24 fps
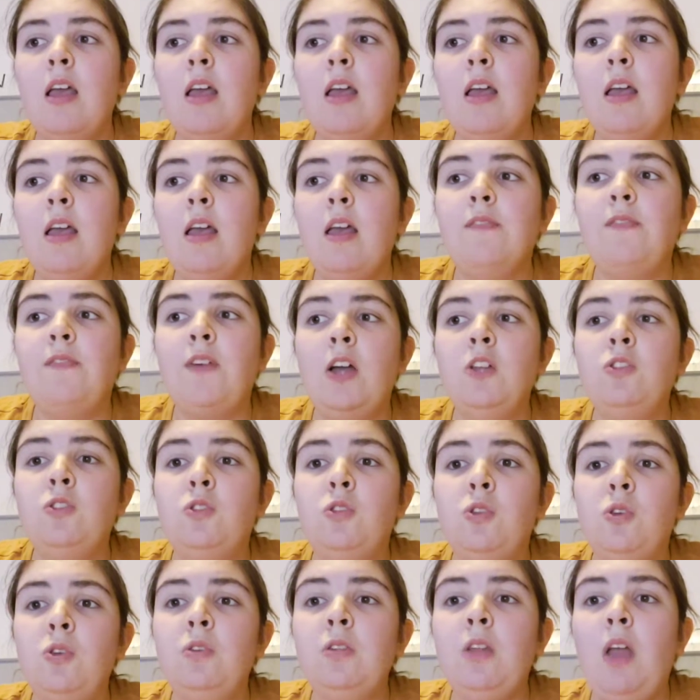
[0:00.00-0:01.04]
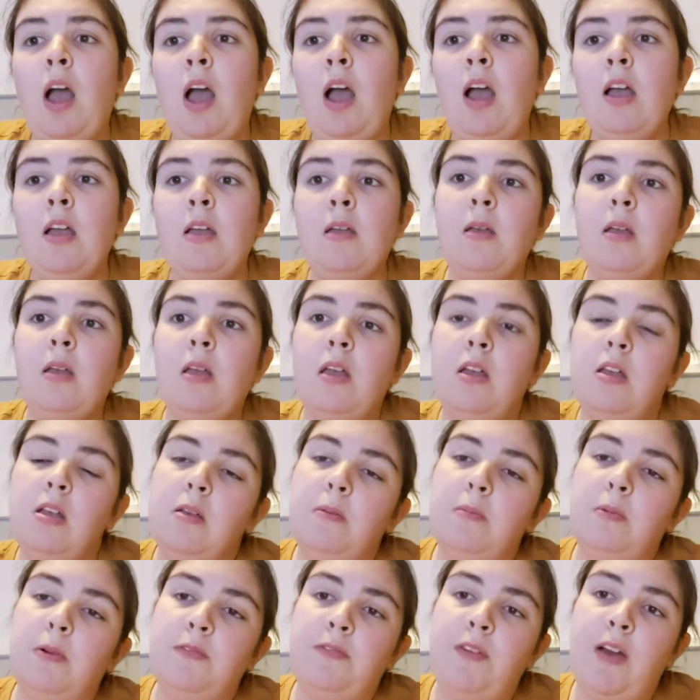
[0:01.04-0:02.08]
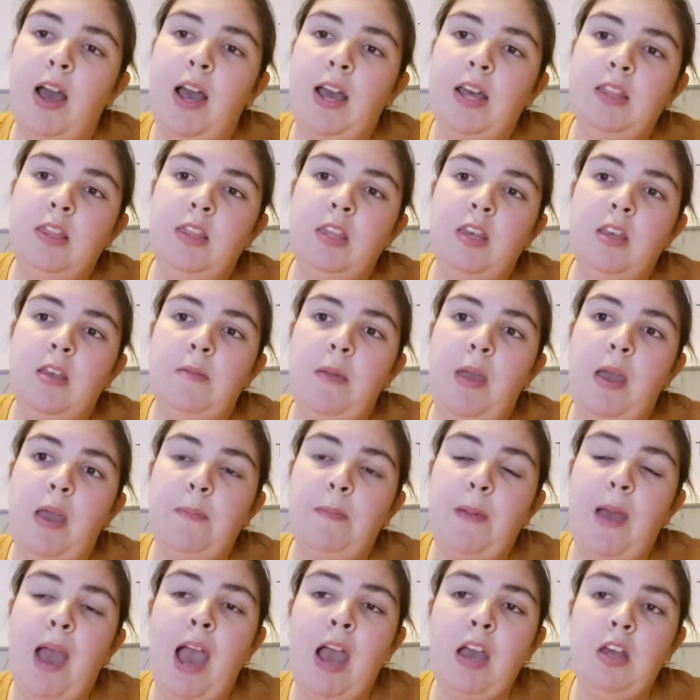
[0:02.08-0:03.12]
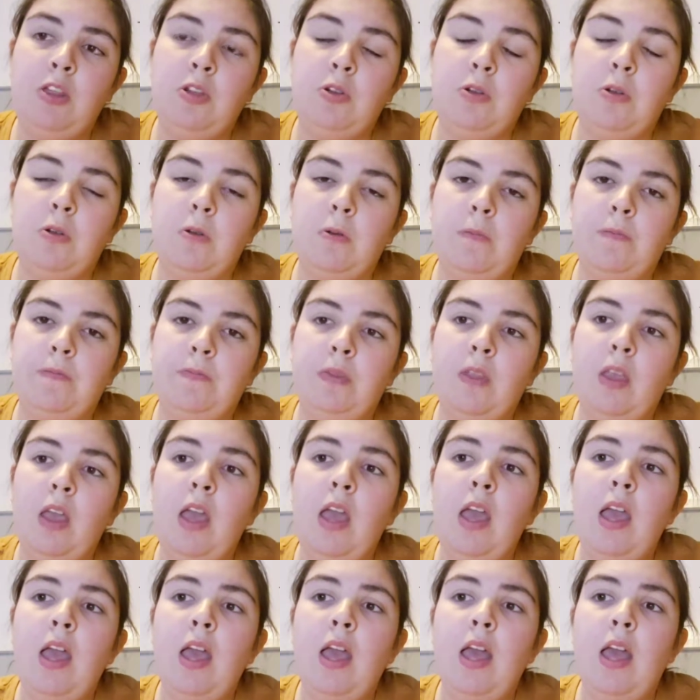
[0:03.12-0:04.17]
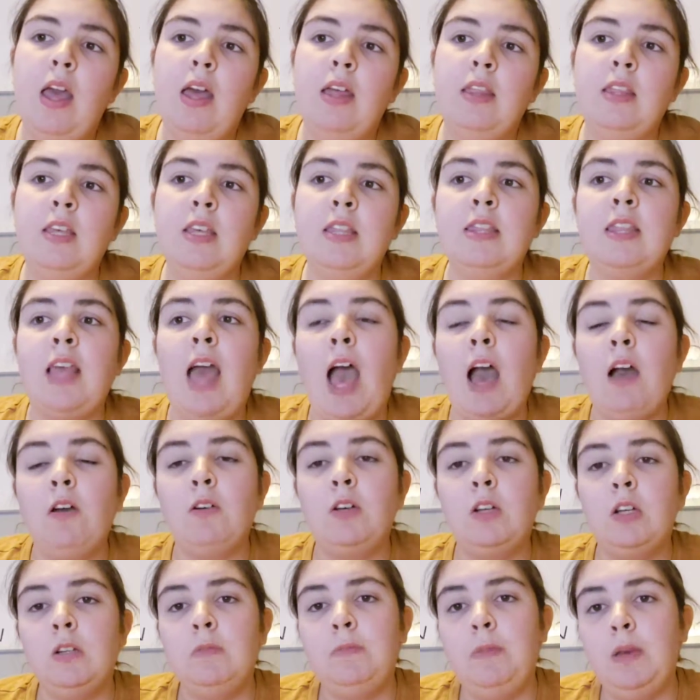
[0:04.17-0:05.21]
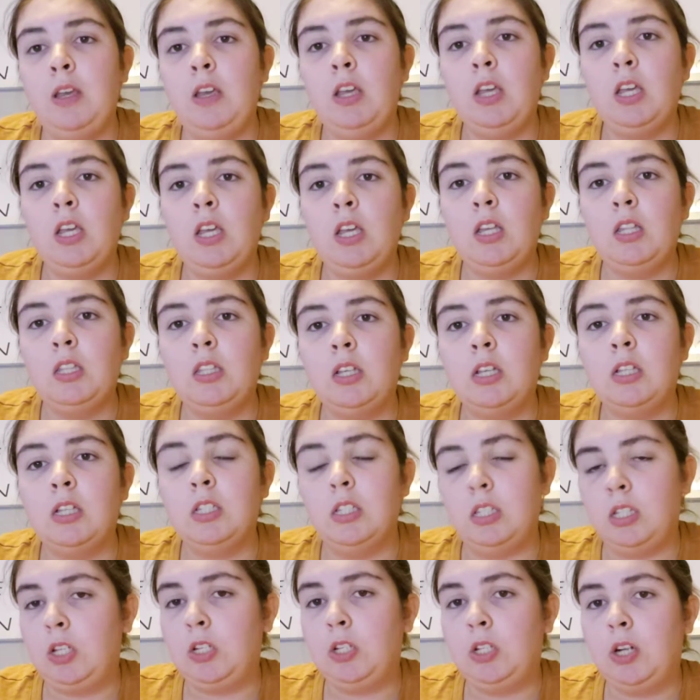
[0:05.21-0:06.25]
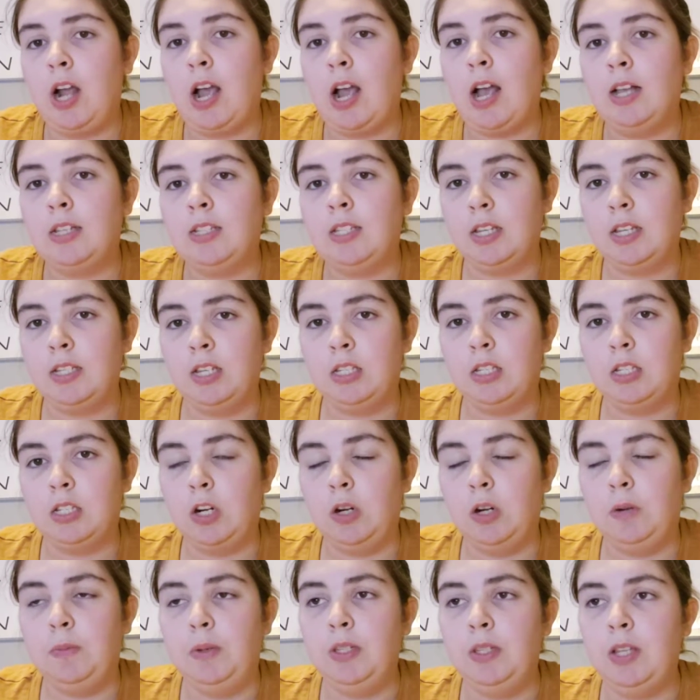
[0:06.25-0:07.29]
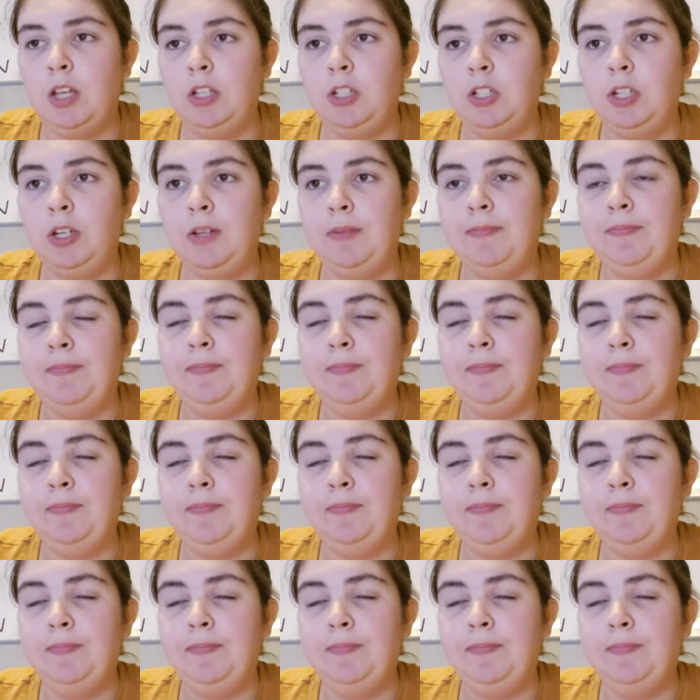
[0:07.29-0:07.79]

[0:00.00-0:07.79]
If I do not provide them a bathroom, then that could be considered as a discrimination.